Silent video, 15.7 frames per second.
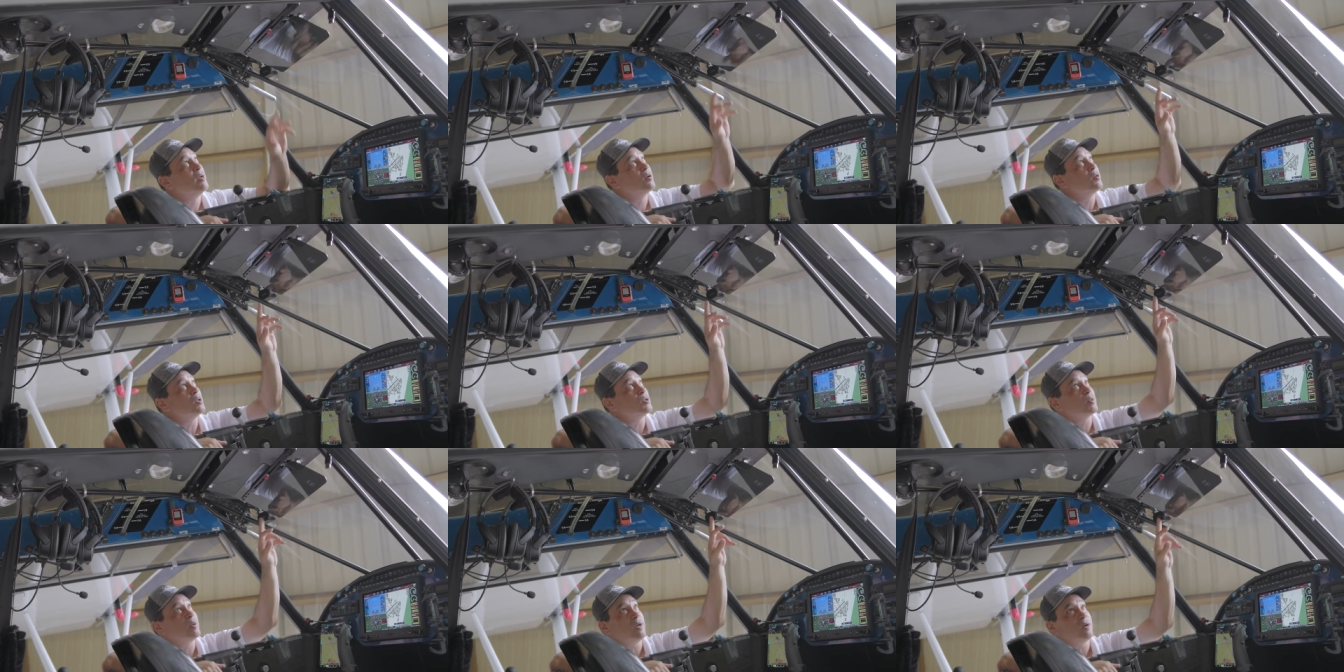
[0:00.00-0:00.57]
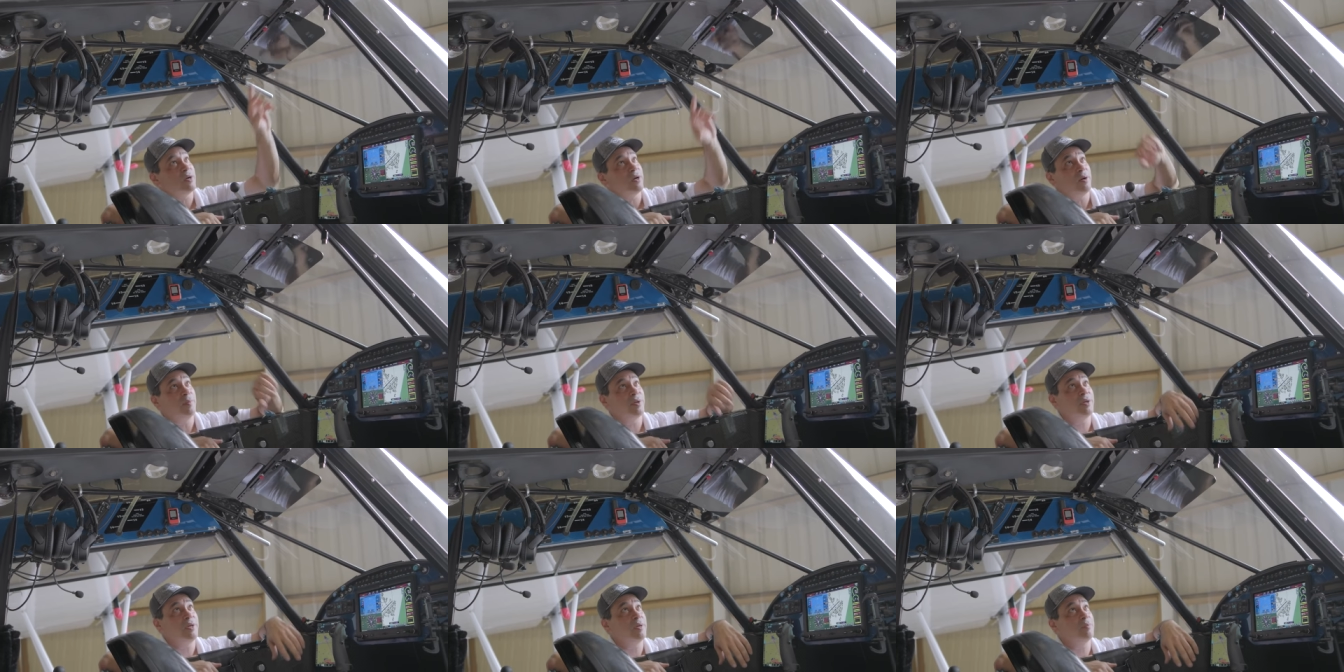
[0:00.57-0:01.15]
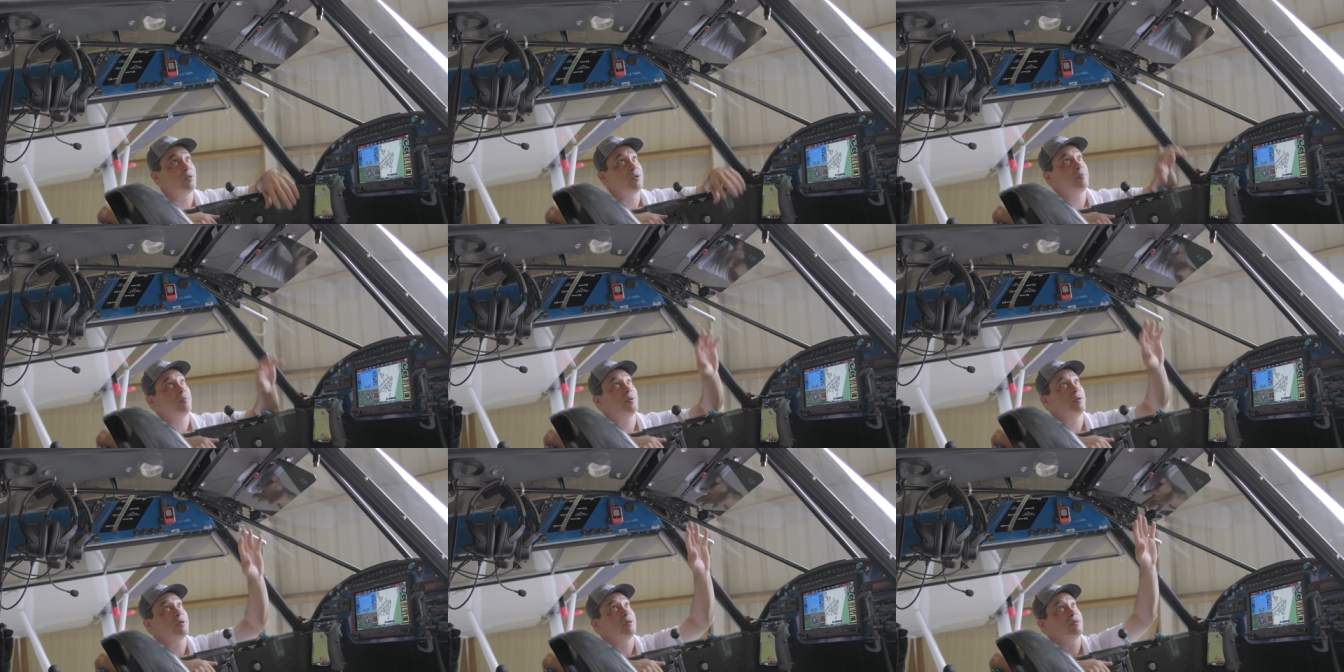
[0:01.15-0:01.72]
Of course, we've got our Garmin camera up
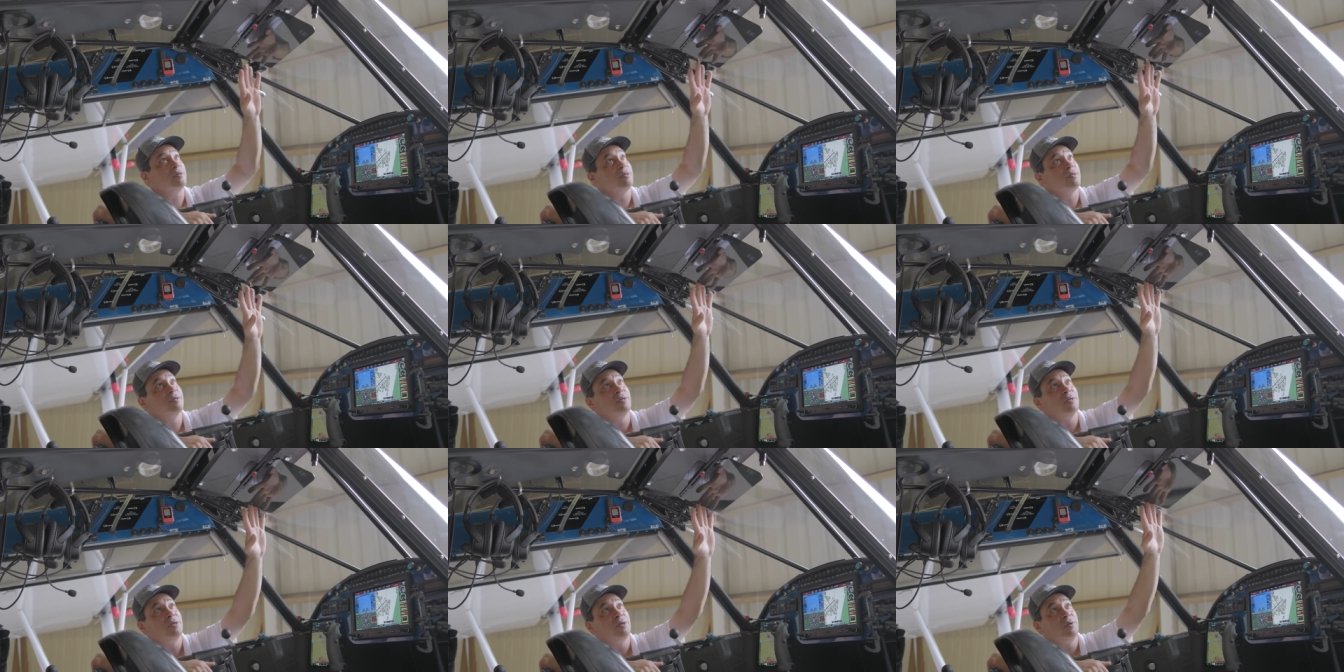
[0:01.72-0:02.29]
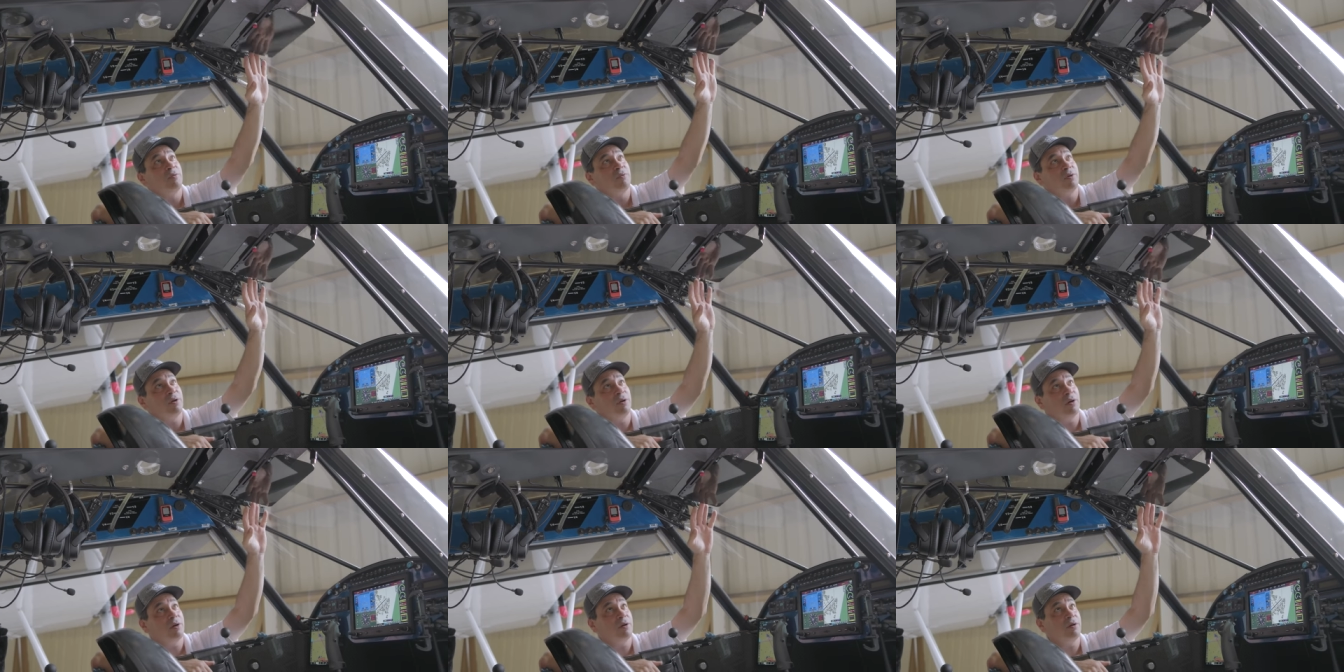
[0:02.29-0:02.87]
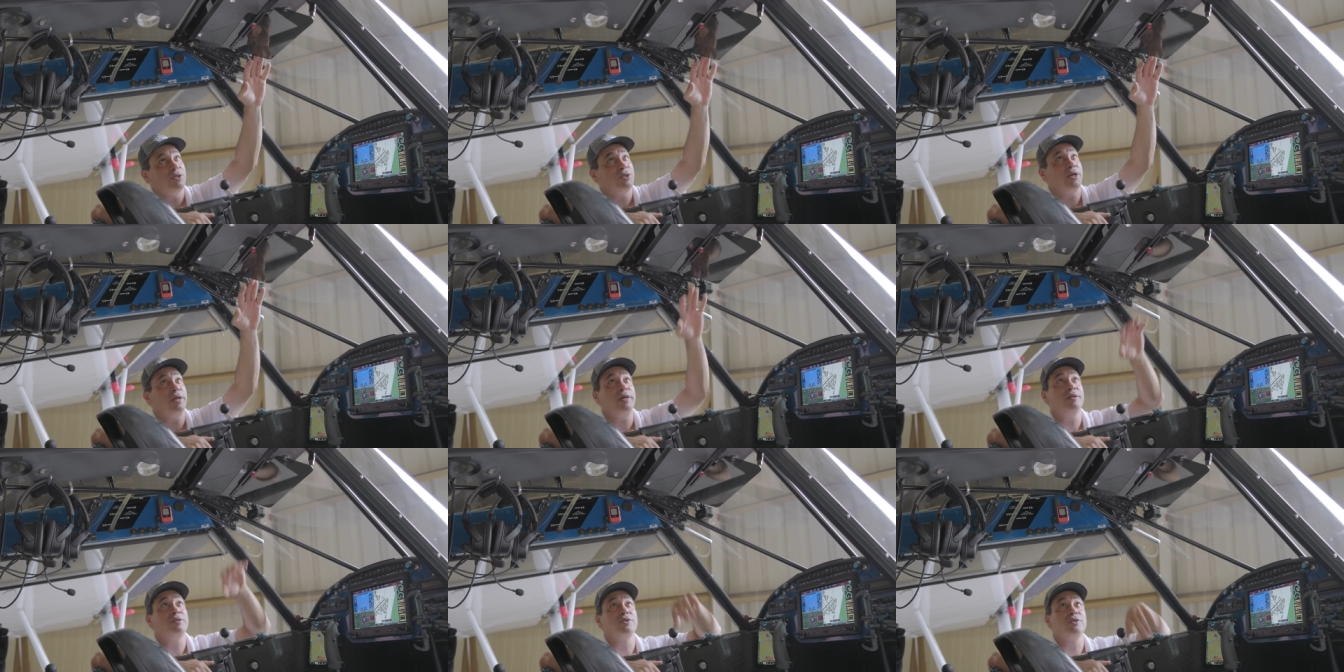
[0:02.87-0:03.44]
here, we've got our
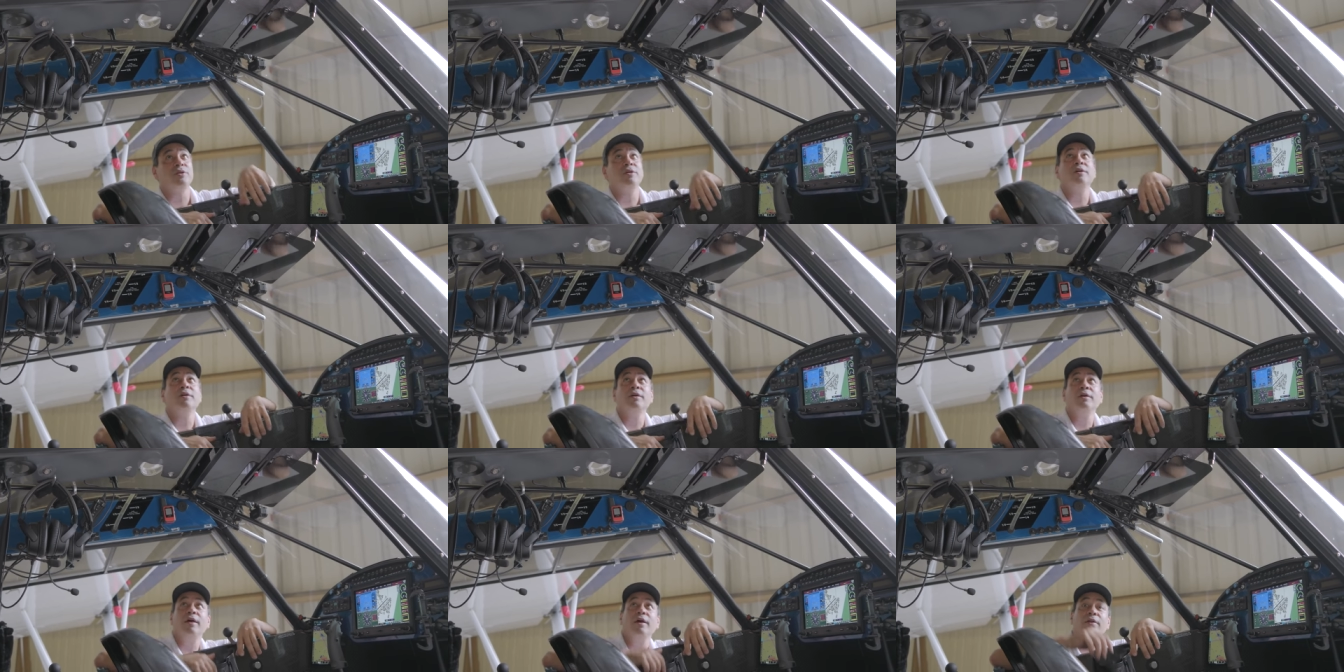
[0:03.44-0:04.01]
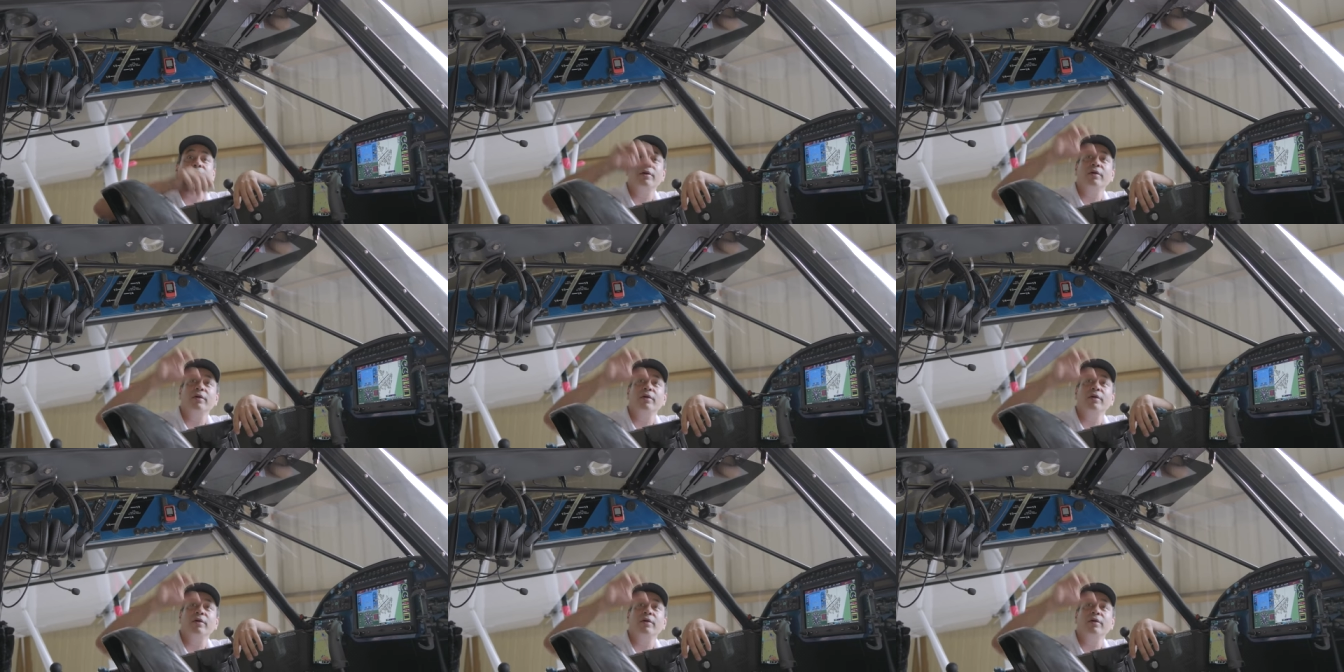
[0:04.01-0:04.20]
shades, and